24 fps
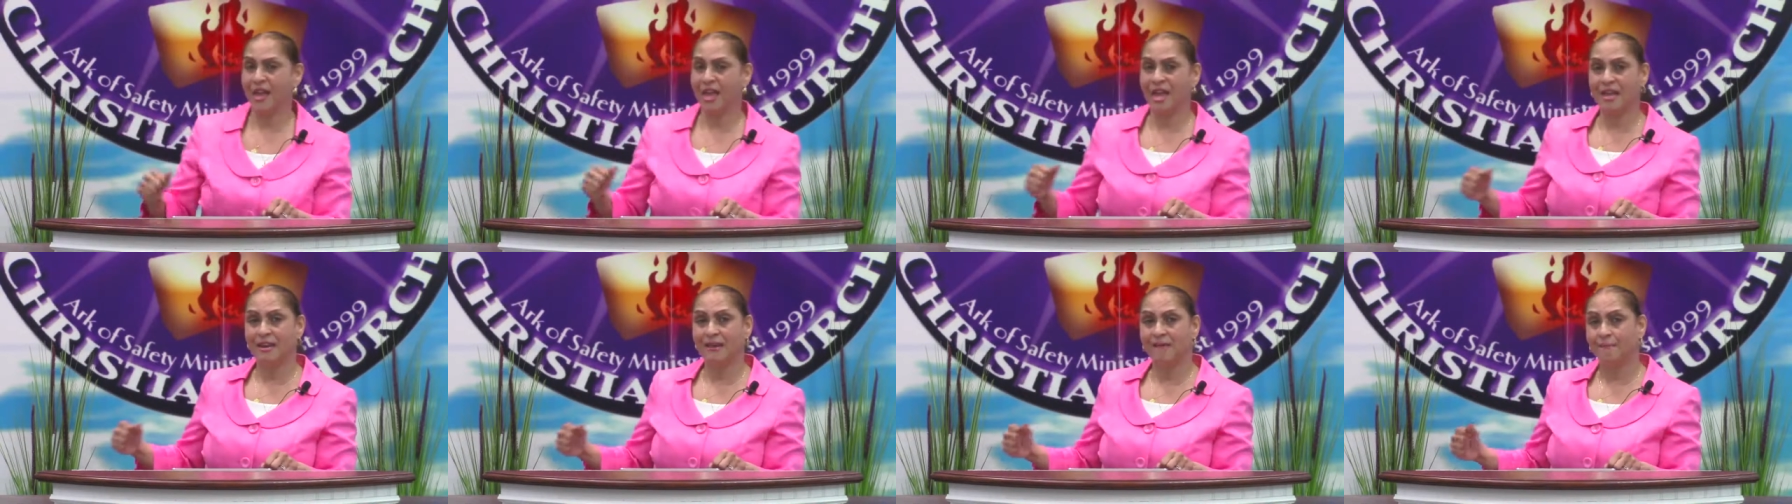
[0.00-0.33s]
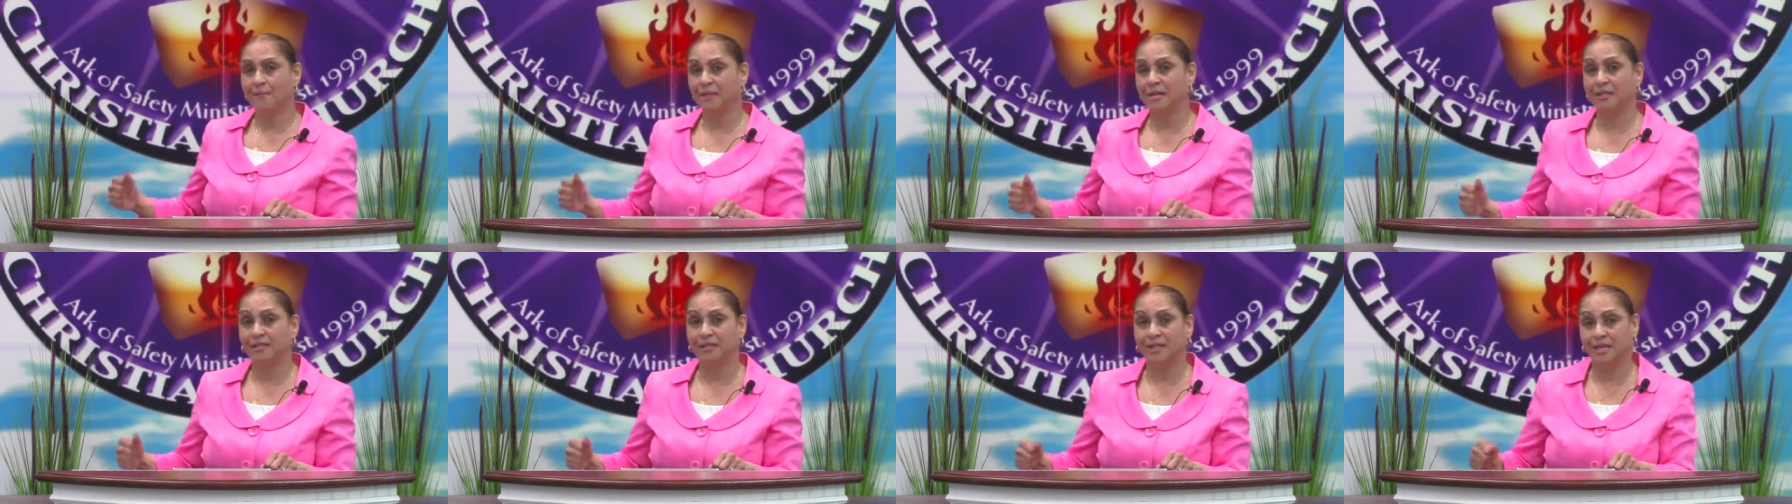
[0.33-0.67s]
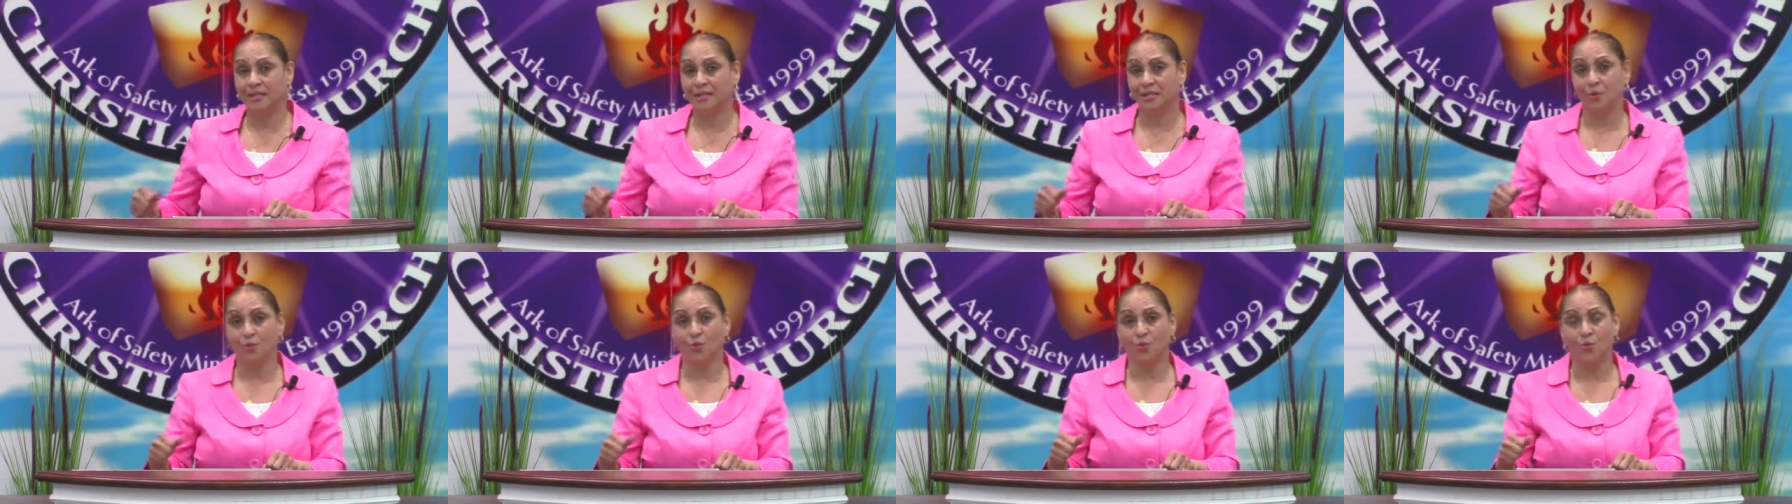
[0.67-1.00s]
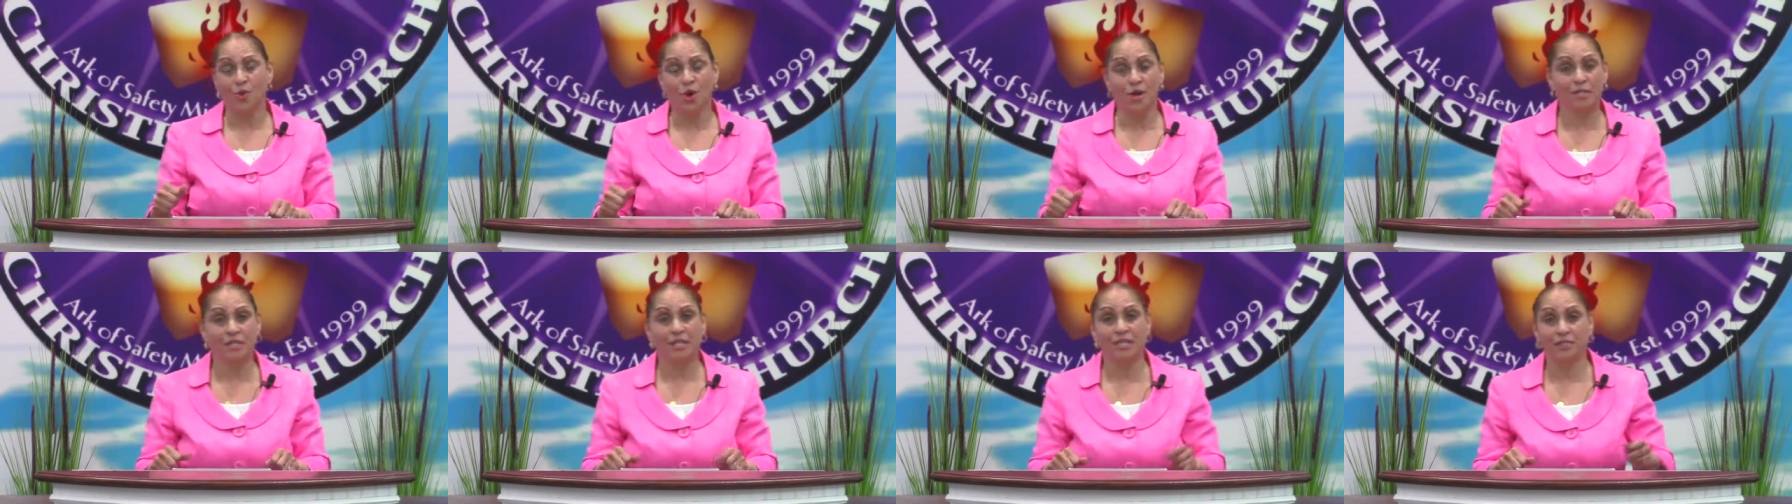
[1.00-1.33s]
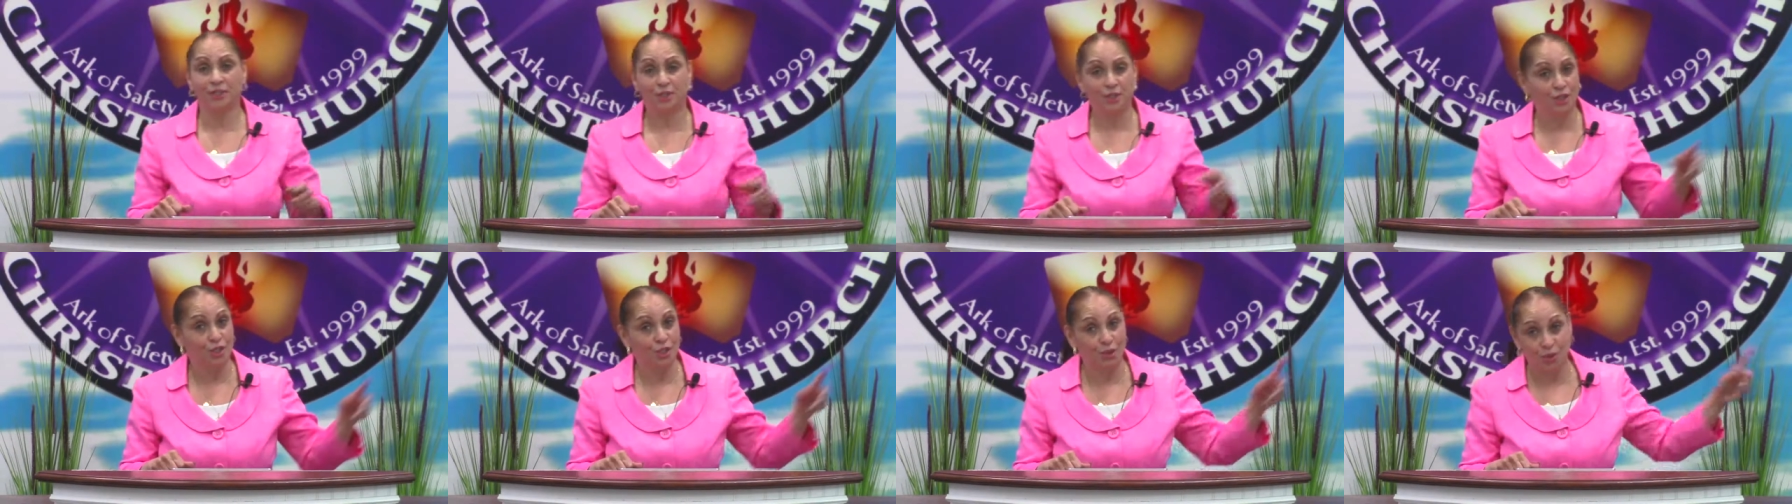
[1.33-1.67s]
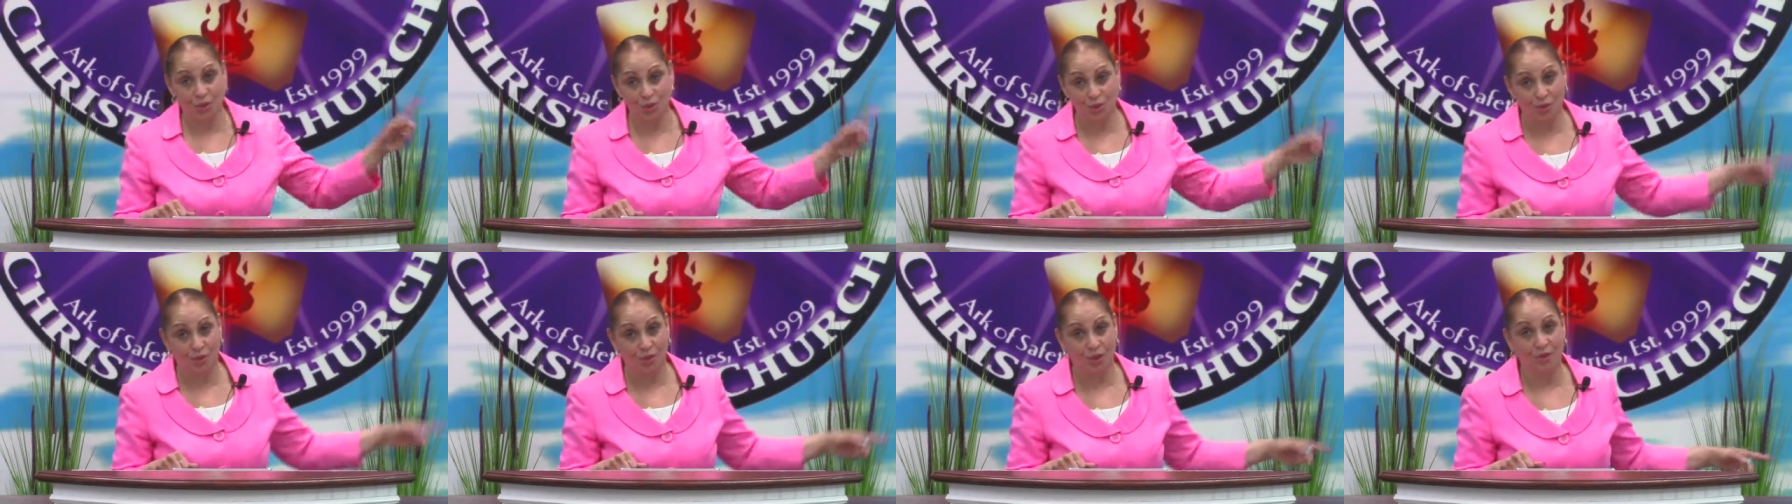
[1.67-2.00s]
enemy doesn't want us to
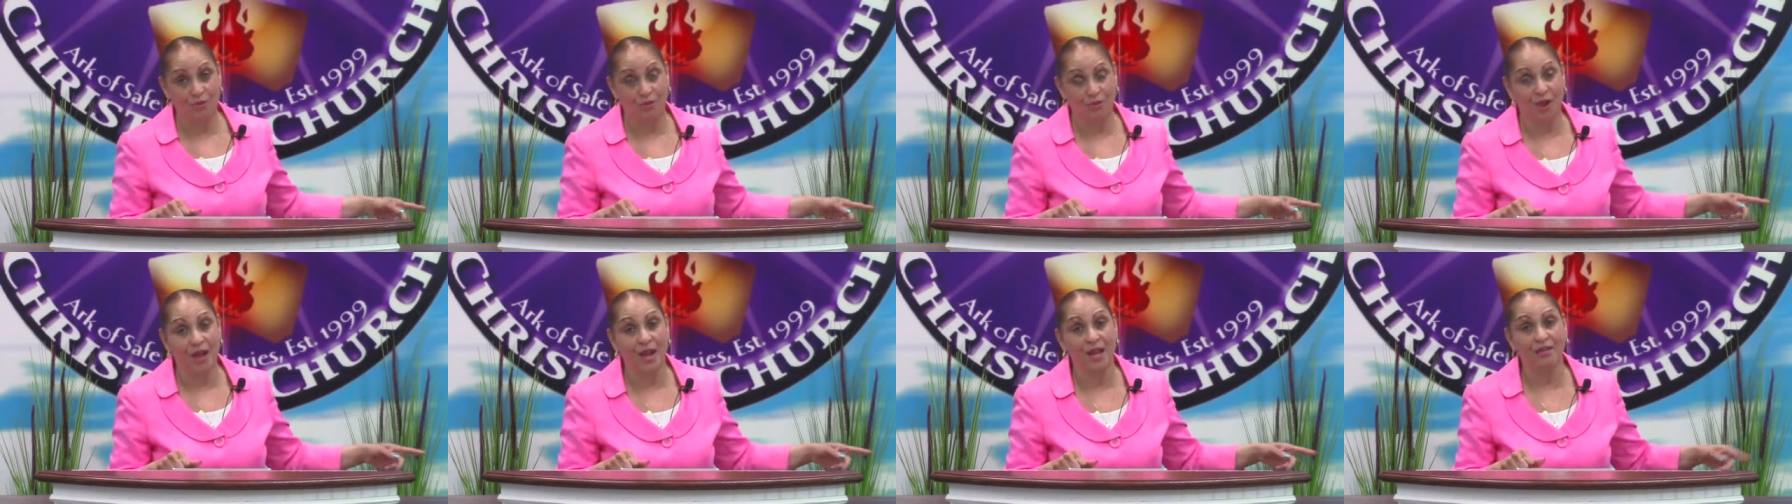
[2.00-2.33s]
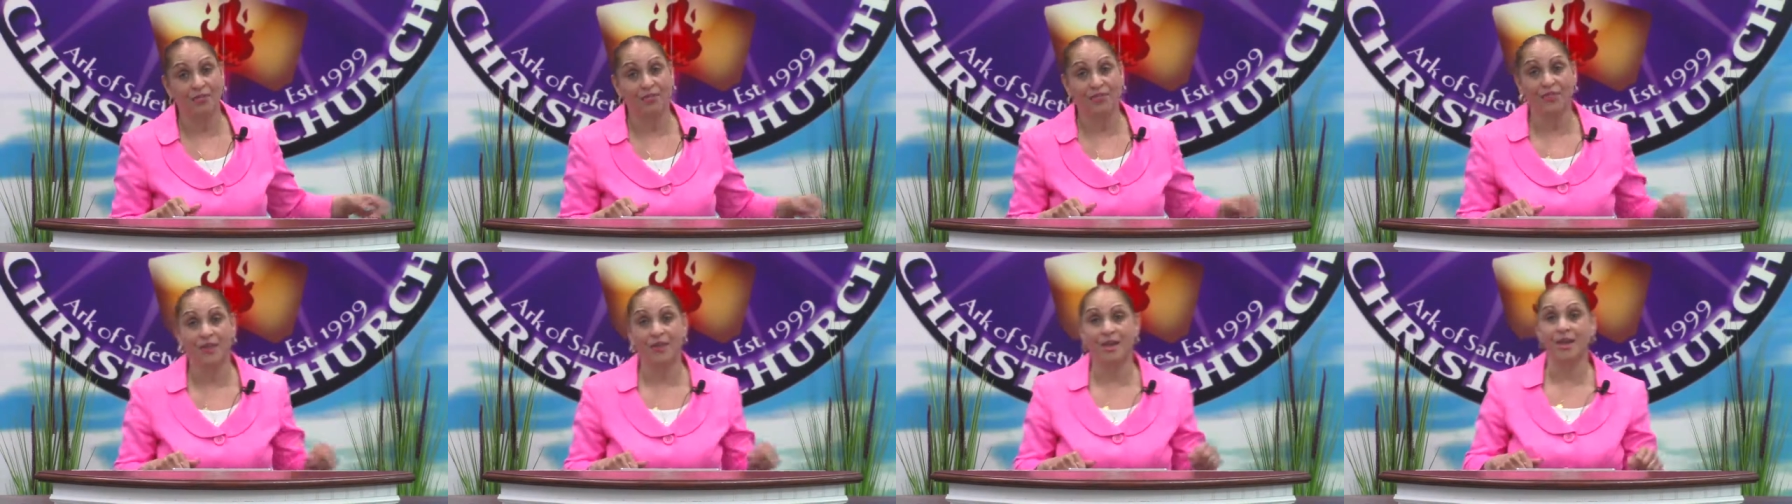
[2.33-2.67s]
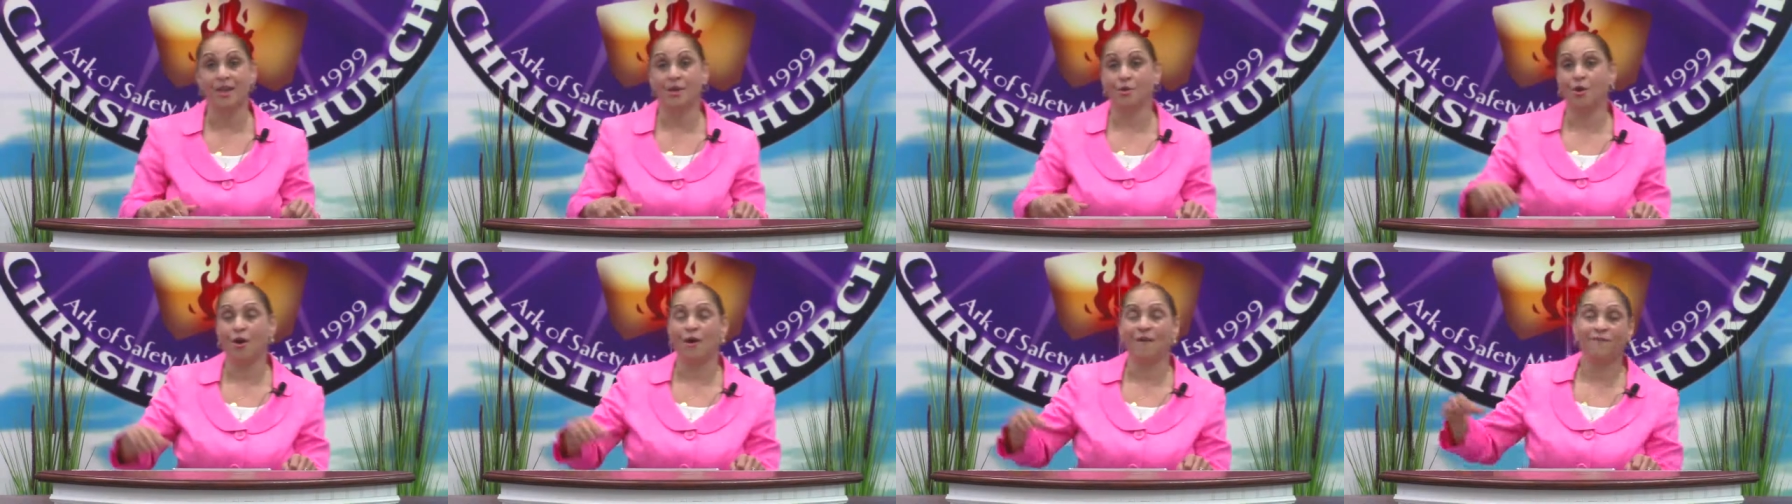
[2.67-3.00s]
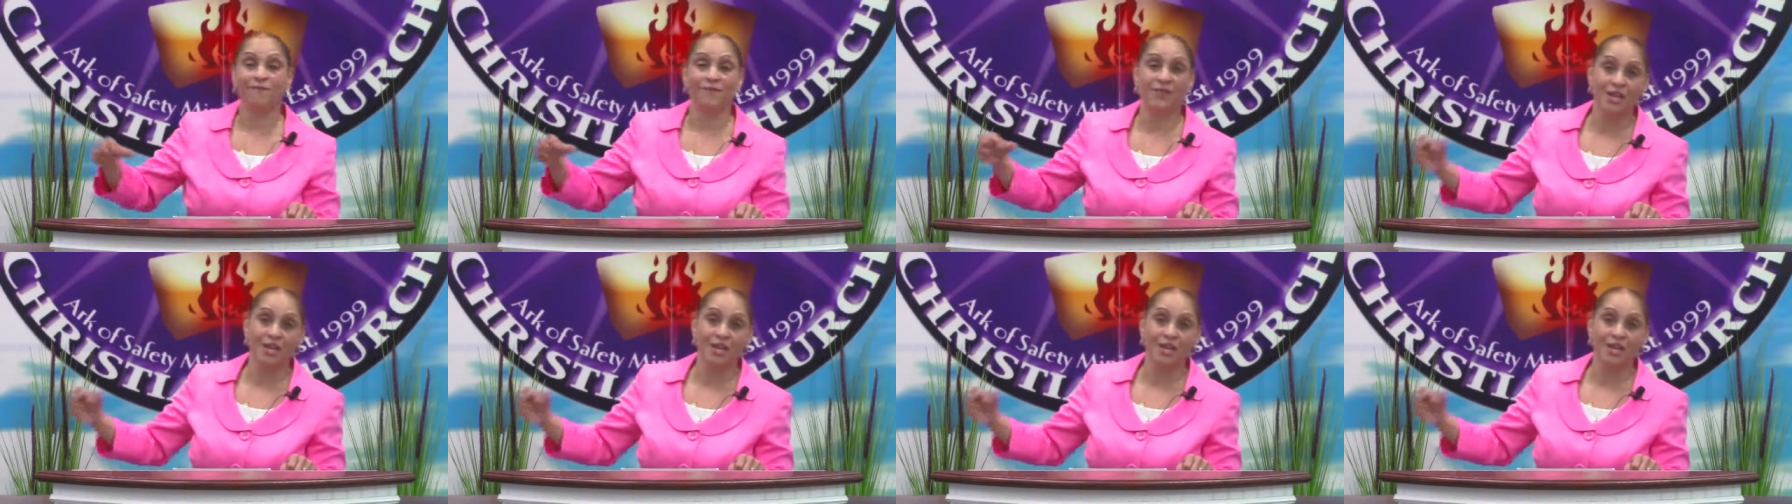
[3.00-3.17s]
do the right thing or